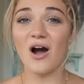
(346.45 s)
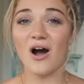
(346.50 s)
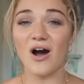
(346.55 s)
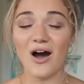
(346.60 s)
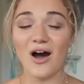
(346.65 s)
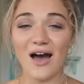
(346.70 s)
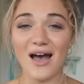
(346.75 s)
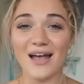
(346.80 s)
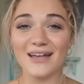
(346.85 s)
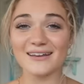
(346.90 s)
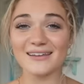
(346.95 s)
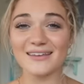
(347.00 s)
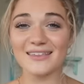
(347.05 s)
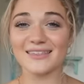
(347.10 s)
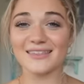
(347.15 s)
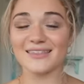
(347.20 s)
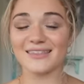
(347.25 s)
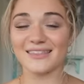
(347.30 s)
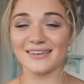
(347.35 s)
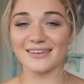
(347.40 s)
on
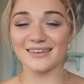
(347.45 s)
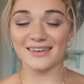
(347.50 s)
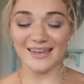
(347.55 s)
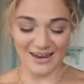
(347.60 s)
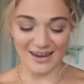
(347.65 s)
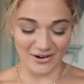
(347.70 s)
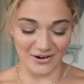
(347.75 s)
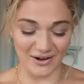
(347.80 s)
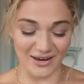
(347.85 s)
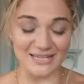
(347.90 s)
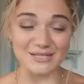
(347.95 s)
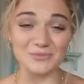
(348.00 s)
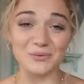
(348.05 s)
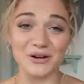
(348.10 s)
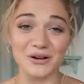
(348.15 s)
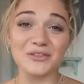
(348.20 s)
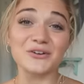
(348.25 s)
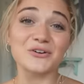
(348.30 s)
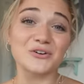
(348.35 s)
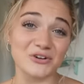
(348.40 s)
the areas
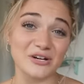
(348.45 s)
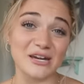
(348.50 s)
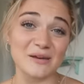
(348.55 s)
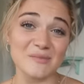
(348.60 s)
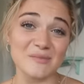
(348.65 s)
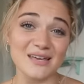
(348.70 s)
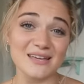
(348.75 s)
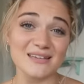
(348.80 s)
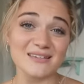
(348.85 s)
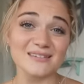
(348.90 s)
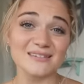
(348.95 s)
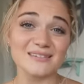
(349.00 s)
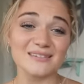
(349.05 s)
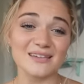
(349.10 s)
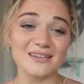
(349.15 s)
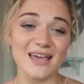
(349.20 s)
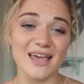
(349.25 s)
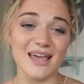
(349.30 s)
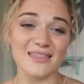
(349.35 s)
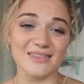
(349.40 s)
where the cream is
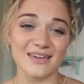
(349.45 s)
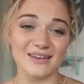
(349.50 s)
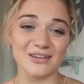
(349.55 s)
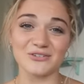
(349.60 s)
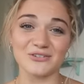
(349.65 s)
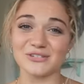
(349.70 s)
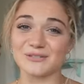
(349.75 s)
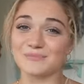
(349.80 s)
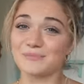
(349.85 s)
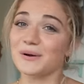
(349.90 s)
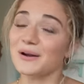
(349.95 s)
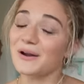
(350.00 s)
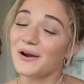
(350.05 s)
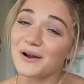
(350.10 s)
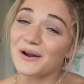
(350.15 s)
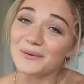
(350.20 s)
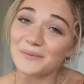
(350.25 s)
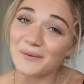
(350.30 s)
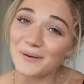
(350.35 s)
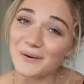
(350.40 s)
and then you just put your
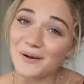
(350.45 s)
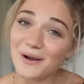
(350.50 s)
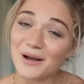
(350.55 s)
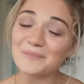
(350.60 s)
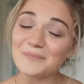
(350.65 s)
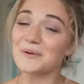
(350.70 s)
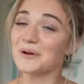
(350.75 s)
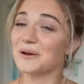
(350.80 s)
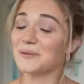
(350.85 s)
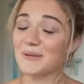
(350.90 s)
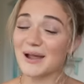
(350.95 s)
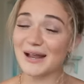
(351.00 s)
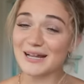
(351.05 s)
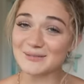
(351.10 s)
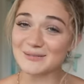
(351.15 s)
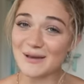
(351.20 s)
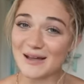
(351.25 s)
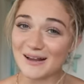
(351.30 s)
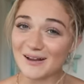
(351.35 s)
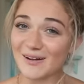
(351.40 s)
underwear on put your
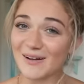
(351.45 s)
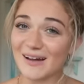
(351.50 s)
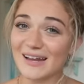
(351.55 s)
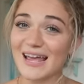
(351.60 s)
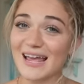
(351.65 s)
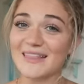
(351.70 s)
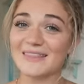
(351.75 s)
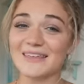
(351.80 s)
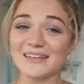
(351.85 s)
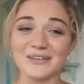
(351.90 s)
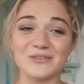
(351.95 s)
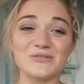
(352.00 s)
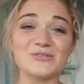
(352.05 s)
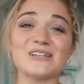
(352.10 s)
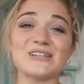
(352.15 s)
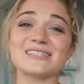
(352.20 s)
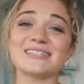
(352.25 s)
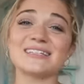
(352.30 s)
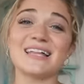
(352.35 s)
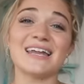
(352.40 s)
pants back on and then you
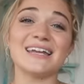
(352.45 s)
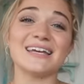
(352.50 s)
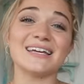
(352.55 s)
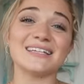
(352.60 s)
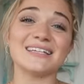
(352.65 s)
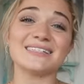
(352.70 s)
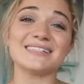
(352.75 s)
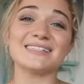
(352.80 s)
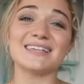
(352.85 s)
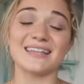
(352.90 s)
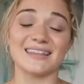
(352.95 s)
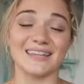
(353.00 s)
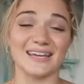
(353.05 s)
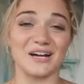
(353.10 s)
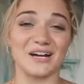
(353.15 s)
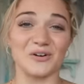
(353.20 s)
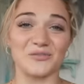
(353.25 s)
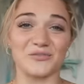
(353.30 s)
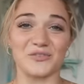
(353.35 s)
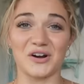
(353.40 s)
just let it sit
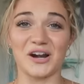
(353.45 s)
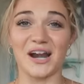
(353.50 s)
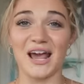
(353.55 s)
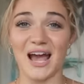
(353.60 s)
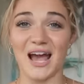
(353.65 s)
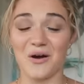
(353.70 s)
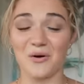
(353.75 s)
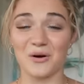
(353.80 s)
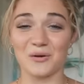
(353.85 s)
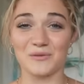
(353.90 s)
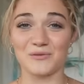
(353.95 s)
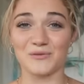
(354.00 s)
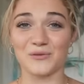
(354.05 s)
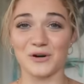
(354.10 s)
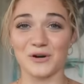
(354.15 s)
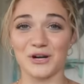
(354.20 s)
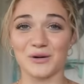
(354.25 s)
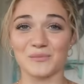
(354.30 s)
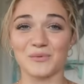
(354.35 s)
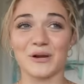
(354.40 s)
there for an hour
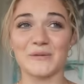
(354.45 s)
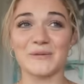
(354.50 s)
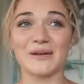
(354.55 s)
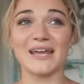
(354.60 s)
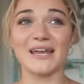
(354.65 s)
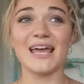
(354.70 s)
before your appointment